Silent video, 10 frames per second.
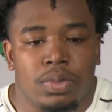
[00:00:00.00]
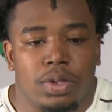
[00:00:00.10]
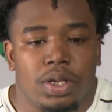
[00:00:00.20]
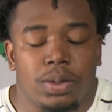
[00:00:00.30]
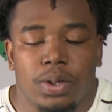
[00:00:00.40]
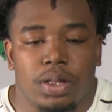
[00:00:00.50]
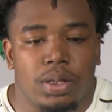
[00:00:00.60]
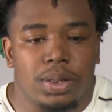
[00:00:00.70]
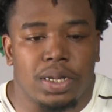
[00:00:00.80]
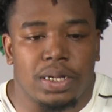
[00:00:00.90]
he's one of
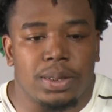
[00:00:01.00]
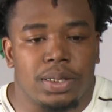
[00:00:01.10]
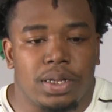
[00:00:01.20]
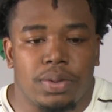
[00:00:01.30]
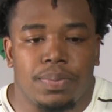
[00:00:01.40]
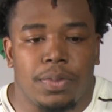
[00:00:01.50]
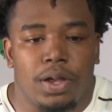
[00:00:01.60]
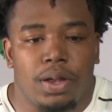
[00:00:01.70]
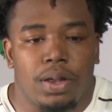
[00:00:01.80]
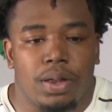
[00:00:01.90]
those guys
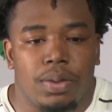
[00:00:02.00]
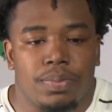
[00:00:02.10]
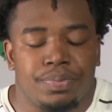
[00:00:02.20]
that